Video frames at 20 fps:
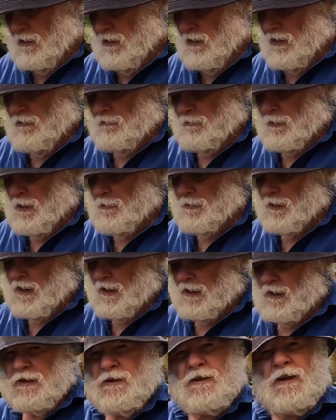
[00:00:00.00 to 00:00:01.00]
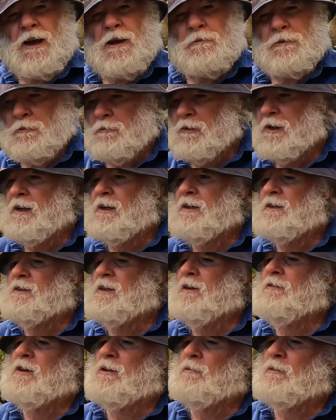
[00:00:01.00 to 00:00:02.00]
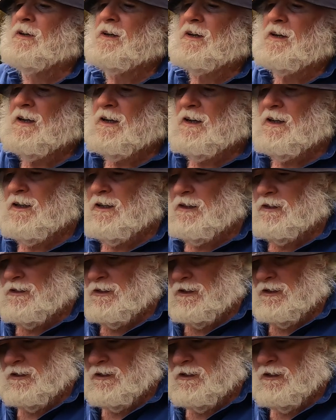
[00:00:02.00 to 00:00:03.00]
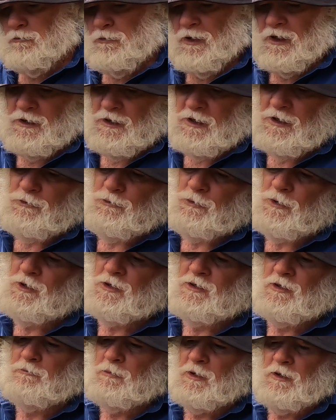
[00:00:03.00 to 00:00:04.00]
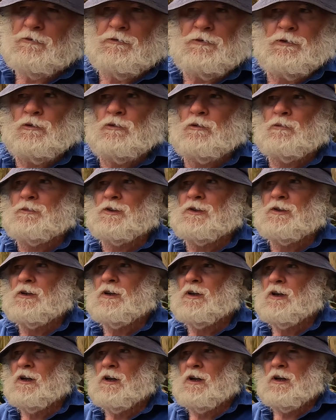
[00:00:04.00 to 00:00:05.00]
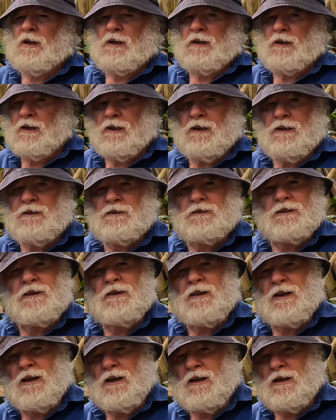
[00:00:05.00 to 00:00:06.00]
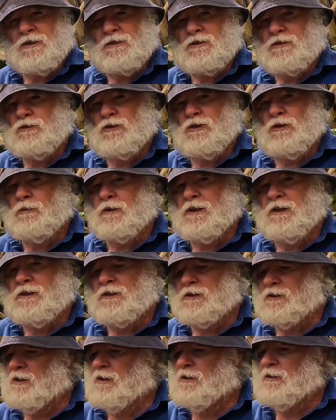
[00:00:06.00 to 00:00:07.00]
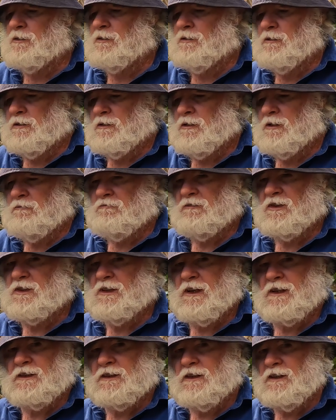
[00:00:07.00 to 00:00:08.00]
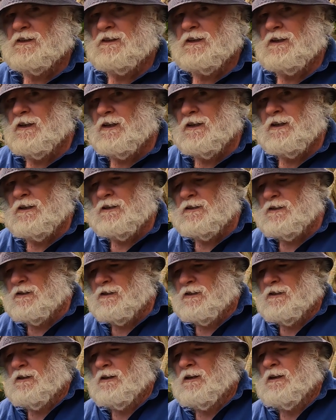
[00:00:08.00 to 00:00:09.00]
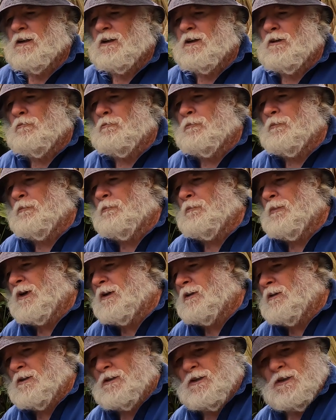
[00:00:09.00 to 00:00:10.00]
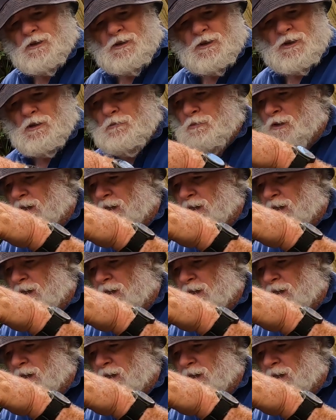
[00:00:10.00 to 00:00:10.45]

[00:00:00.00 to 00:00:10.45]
of propagating the happy plant, 71 days, but these roots have been formed easily the last 2 weeks, so what's that, 60 days? But I'll just tip